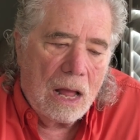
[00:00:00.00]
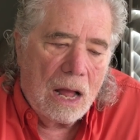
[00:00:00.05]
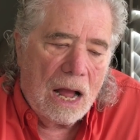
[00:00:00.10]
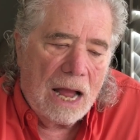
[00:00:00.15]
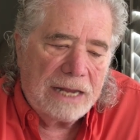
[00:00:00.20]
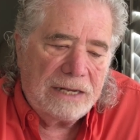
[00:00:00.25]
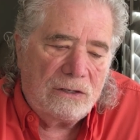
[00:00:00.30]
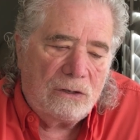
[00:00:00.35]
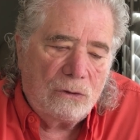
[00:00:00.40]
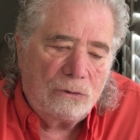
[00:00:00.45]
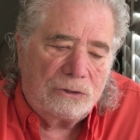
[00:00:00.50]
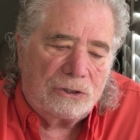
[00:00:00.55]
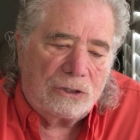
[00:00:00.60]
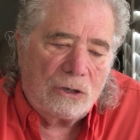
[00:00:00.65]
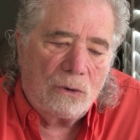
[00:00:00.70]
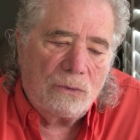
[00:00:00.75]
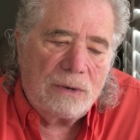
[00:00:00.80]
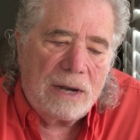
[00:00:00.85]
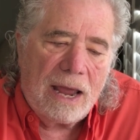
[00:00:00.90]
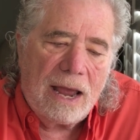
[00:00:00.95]
I do
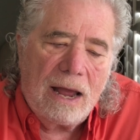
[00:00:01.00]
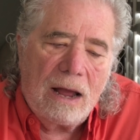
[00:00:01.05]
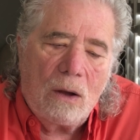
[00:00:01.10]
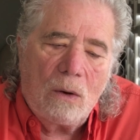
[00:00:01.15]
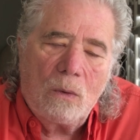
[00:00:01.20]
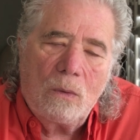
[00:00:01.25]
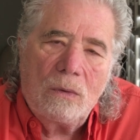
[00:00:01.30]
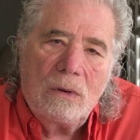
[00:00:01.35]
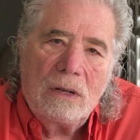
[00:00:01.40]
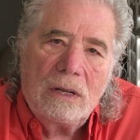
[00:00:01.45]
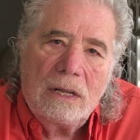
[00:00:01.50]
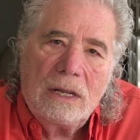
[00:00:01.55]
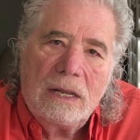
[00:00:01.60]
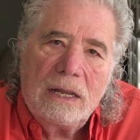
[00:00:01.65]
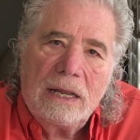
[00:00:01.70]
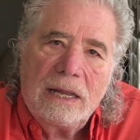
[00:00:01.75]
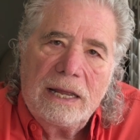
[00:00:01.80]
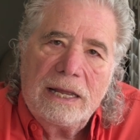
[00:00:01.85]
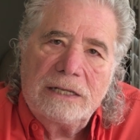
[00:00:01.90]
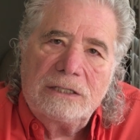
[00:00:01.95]
so now
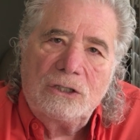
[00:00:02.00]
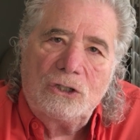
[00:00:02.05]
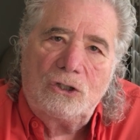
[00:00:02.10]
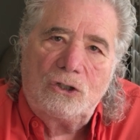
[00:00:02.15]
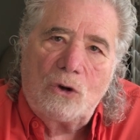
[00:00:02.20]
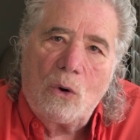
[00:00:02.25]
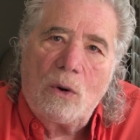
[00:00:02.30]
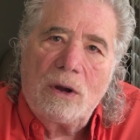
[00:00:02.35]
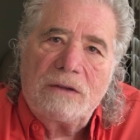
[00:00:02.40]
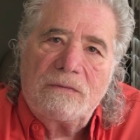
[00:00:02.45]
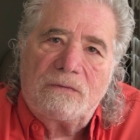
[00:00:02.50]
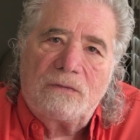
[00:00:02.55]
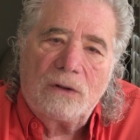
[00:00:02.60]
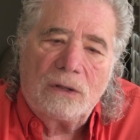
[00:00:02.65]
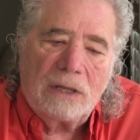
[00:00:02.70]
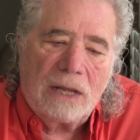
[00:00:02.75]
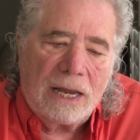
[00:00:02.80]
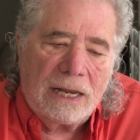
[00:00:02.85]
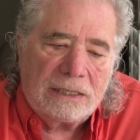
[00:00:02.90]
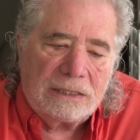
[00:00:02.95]
in
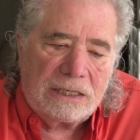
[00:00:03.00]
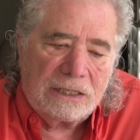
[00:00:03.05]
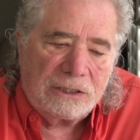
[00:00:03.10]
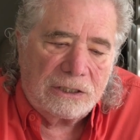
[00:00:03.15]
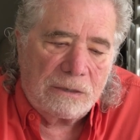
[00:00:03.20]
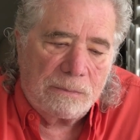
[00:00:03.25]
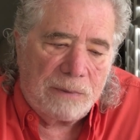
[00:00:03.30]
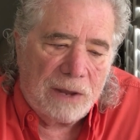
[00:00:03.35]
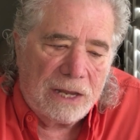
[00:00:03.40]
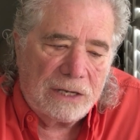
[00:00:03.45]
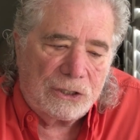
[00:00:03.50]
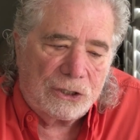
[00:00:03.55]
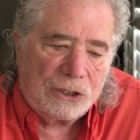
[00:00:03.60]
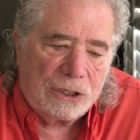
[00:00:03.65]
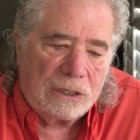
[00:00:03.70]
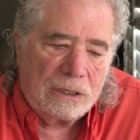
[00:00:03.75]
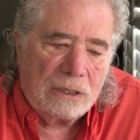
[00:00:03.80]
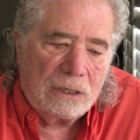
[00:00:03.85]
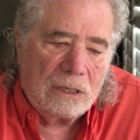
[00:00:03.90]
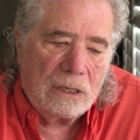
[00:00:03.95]
joyful
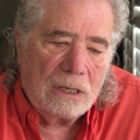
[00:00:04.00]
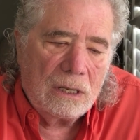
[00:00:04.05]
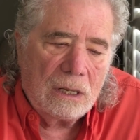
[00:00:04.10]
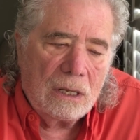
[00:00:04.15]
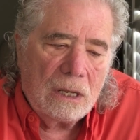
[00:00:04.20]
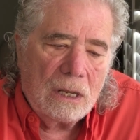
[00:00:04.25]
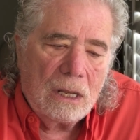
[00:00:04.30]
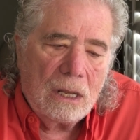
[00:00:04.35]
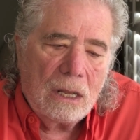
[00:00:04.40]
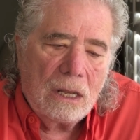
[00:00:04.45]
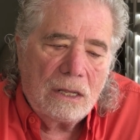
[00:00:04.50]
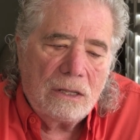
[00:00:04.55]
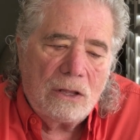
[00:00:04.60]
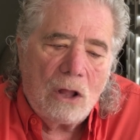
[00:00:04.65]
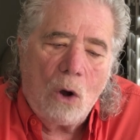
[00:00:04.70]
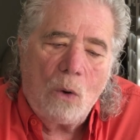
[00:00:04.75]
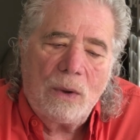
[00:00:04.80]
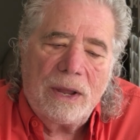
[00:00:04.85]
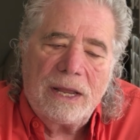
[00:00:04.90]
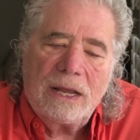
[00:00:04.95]
anticipation,
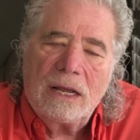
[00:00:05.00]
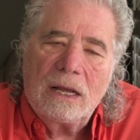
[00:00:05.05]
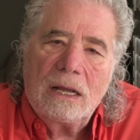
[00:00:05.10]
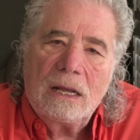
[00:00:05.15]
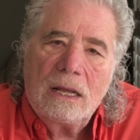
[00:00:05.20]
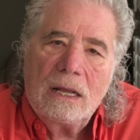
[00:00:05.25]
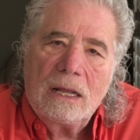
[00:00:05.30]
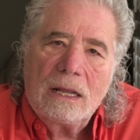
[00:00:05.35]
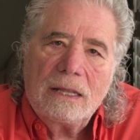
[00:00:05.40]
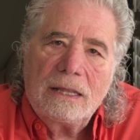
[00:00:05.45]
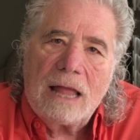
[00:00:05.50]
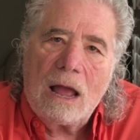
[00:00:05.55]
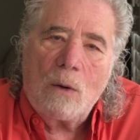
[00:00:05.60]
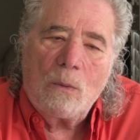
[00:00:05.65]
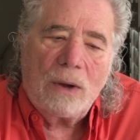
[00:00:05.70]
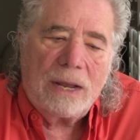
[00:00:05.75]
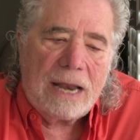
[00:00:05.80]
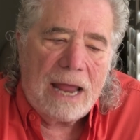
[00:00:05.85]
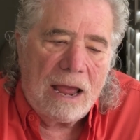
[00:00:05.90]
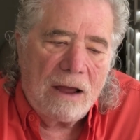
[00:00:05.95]
knowing that
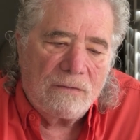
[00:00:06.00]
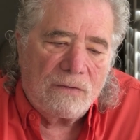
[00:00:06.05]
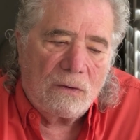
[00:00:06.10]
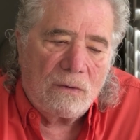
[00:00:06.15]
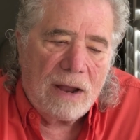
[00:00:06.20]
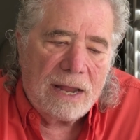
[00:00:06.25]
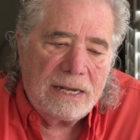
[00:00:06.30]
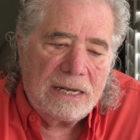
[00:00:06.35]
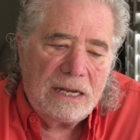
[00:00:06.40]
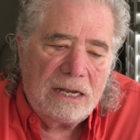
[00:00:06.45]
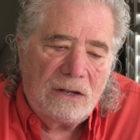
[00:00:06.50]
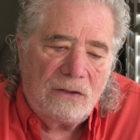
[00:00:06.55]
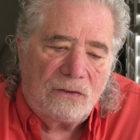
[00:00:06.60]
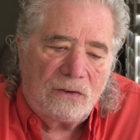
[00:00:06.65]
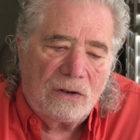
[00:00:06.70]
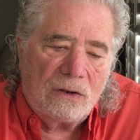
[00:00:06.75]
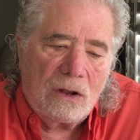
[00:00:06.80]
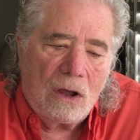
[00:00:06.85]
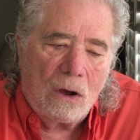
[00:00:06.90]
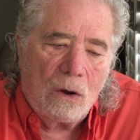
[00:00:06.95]
whatever I need
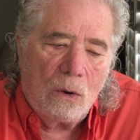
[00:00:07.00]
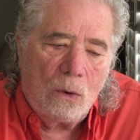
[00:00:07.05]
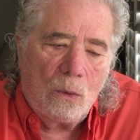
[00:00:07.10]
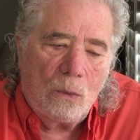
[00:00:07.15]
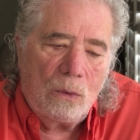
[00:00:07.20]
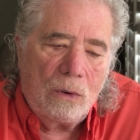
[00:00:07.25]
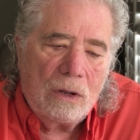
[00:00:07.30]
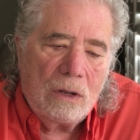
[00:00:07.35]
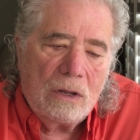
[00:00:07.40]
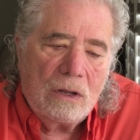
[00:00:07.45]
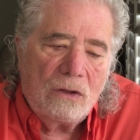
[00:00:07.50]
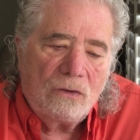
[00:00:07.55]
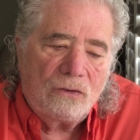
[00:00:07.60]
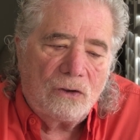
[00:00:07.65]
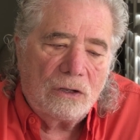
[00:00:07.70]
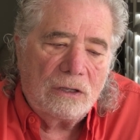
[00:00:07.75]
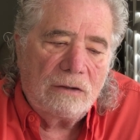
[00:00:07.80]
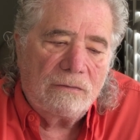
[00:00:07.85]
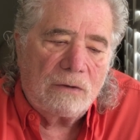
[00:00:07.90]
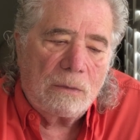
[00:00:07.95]
to know to
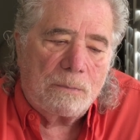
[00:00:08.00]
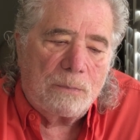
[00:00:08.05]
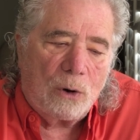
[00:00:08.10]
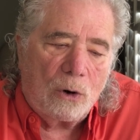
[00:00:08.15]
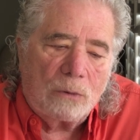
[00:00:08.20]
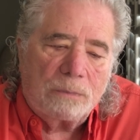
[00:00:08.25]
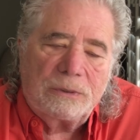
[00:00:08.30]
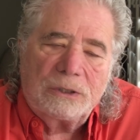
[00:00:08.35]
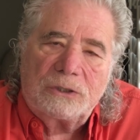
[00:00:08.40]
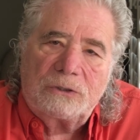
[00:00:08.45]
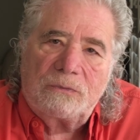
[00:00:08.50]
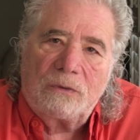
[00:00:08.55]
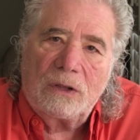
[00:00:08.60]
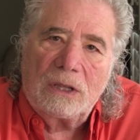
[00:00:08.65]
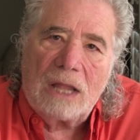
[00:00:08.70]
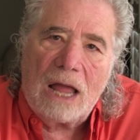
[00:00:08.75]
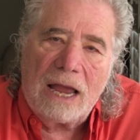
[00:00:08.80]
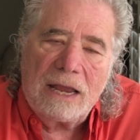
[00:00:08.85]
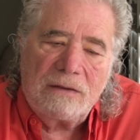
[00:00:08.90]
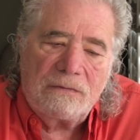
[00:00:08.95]
live a purposeful
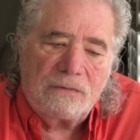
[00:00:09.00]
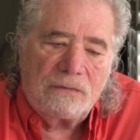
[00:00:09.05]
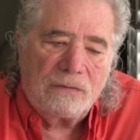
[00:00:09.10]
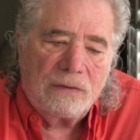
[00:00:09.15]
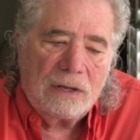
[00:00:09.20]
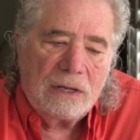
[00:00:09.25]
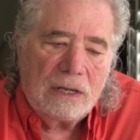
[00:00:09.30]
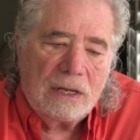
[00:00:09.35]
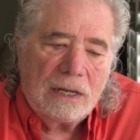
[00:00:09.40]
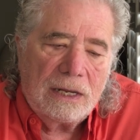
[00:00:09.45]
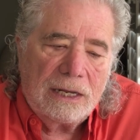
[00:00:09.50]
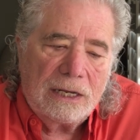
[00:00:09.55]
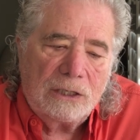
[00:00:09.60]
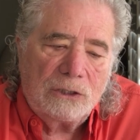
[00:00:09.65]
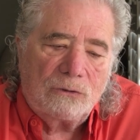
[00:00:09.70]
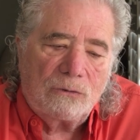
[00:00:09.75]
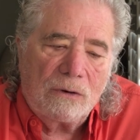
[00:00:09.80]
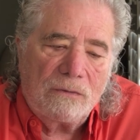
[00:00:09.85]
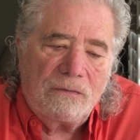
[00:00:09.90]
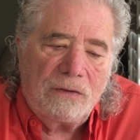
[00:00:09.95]
life
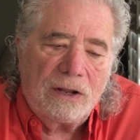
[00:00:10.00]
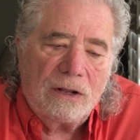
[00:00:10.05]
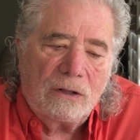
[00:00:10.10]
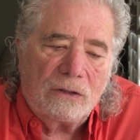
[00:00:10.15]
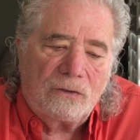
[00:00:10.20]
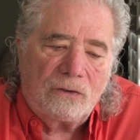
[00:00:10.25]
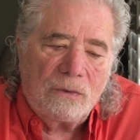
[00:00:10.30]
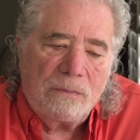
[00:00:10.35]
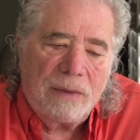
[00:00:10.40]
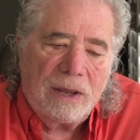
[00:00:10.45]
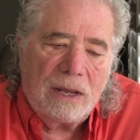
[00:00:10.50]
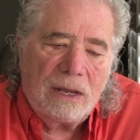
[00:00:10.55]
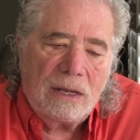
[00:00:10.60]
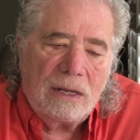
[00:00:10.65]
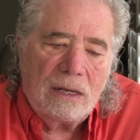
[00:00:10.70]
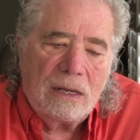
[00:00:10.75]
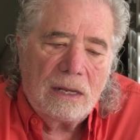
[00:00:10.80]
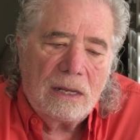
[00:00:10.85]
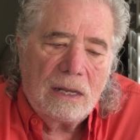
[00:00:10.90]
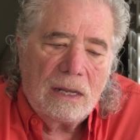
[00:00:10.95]
is revealed to me
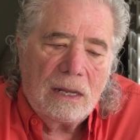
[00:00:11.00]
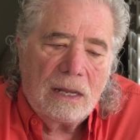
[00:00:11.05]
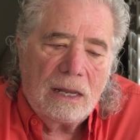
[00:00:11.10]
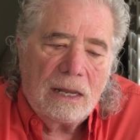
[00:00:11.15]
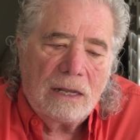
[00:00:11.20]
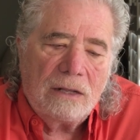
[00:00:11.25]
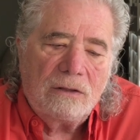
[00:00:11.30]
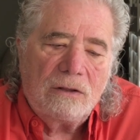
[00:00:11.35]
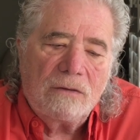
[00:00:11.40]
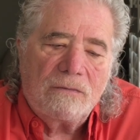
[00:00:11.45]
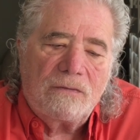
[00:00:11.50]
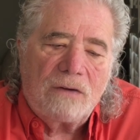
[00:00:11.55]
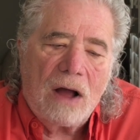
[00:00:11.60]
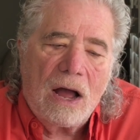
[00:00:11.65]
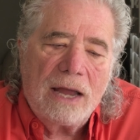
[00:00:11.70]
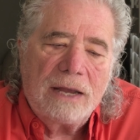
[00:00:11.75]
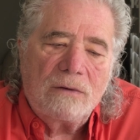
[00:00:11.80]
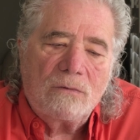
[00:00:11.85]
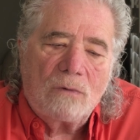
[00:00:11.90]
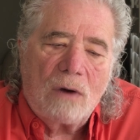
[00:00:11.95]
in
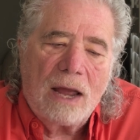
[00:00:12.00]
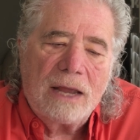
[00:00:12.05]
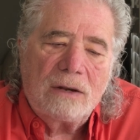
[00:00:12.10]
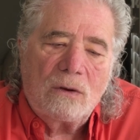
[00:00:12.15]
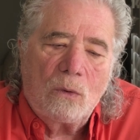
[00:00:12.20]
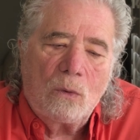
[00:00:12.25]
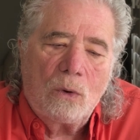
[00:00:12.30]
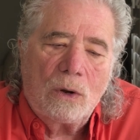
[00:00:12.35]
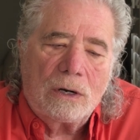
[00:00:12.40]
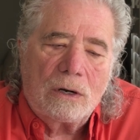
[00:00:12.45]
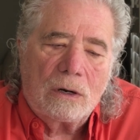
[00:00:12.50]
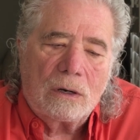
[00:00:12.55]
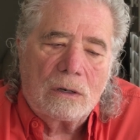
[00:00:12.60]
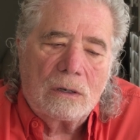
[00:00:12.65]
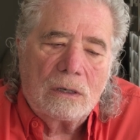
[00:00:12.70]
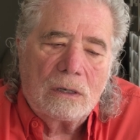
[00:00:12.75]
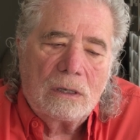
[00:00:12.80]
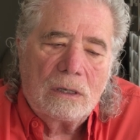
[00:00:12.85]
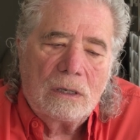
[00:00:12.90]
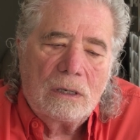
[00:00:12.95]
divine right order.
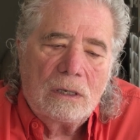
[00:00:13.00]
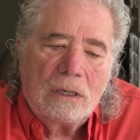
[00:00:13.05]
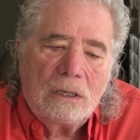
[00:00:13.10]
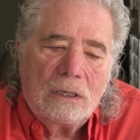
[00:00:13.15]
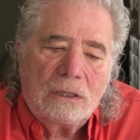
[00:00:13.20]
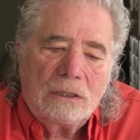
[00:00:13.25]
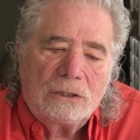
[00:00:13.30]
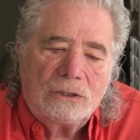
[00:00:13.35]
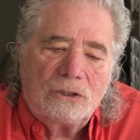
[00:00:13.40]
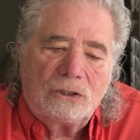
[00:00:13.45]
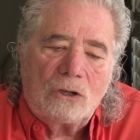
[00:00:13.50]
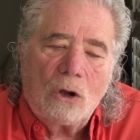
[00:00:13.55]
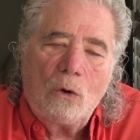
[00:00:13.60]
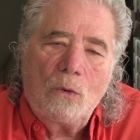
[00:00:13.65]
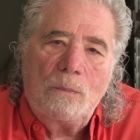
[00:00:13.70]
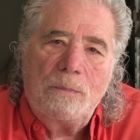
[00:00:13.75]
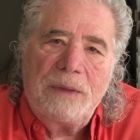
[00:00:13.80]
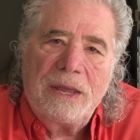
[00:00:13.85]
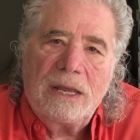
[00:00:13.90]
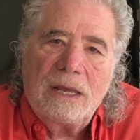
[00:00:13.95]
So
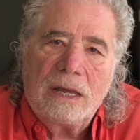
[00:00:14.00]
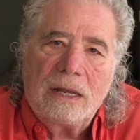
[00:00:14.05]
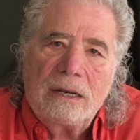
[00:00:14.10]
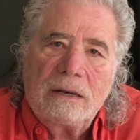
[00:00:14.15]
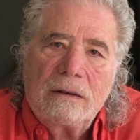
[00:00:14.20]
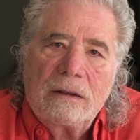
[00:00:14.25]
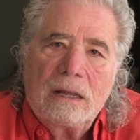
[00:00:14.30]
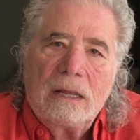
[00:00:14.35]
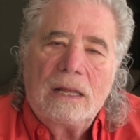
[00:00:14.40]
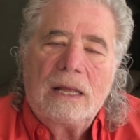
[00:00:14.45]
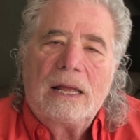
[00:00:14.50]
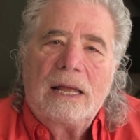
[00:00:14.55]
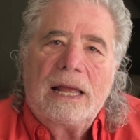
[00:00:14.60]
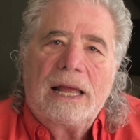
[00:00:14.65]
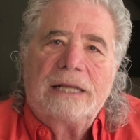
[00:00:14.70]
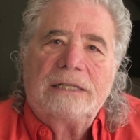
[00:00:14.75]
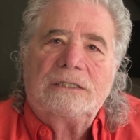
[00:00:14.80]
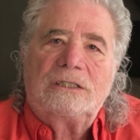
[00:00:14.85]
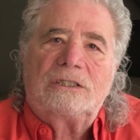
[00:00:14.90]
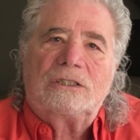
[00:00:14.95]
be it,
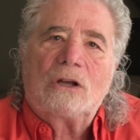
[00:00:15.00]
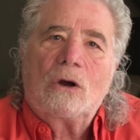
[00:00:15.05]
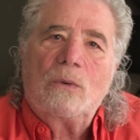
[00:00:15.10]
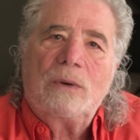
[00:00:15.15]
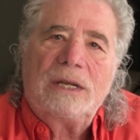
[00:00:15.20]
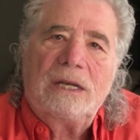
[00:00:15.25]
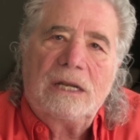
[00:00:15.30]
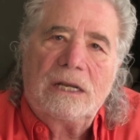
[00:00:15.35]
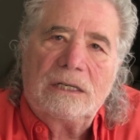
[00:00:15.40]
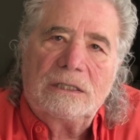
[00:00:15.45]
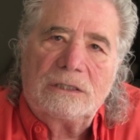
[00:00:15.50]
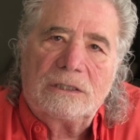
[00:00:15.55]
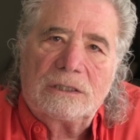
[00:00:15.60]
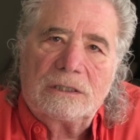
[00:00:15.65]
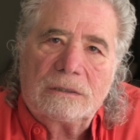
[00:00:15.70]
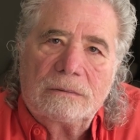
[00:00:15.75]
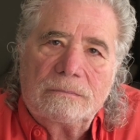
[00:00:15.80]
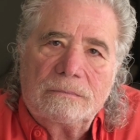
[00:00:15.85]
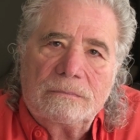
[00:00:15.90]
and so it is.